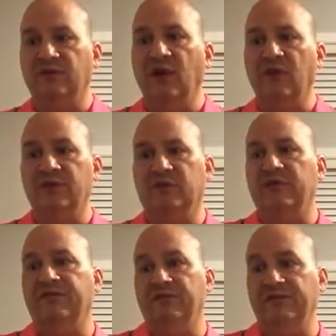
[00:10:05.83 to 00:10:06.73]
far as
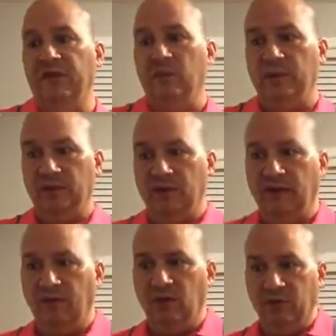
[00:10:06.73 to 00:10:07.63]
our fulfillment
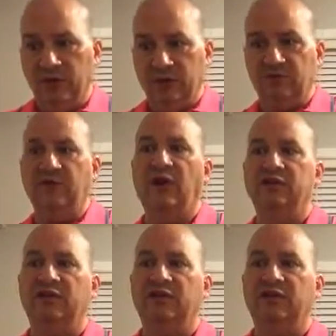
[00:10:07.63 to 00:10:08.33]
level and as far